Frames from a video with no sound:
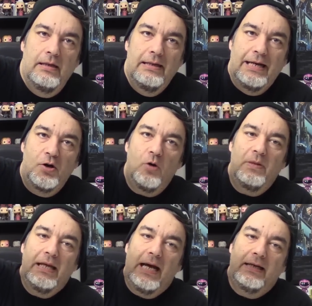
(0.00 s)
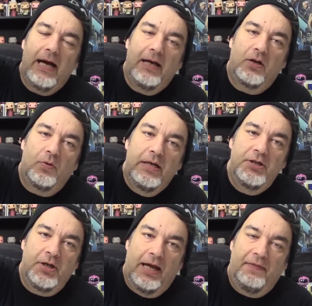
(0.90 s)
Now normally I'd kind of
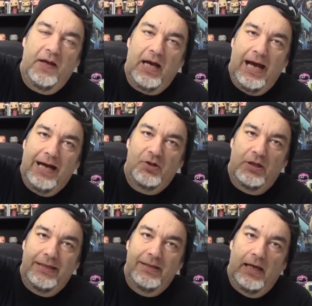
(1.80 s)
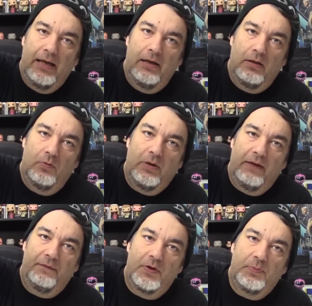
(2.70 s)
cringe, and I think I actually did when I
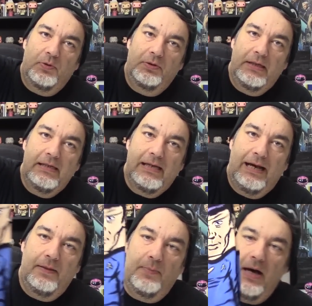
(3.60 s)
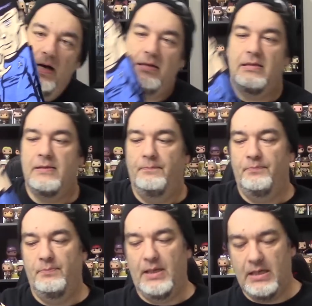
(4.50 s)
first pulled these out of the box.
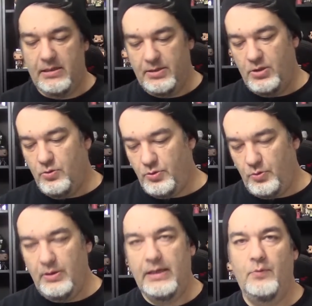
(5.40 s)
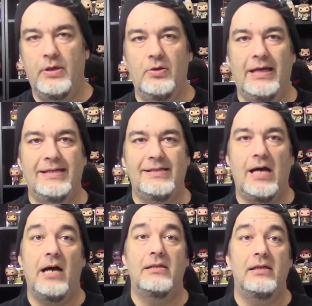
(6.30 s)
Because usually when you get
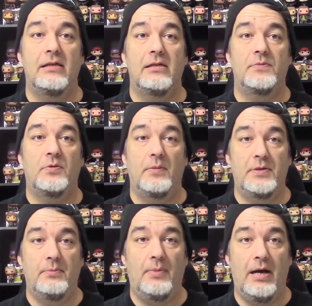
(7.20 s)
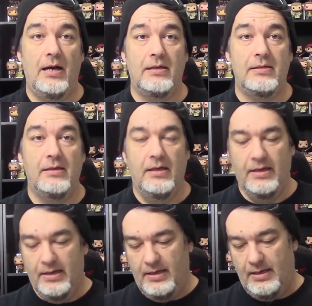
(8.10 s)
socks in a subscription box,
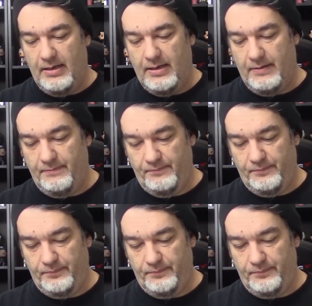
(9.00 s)
Um,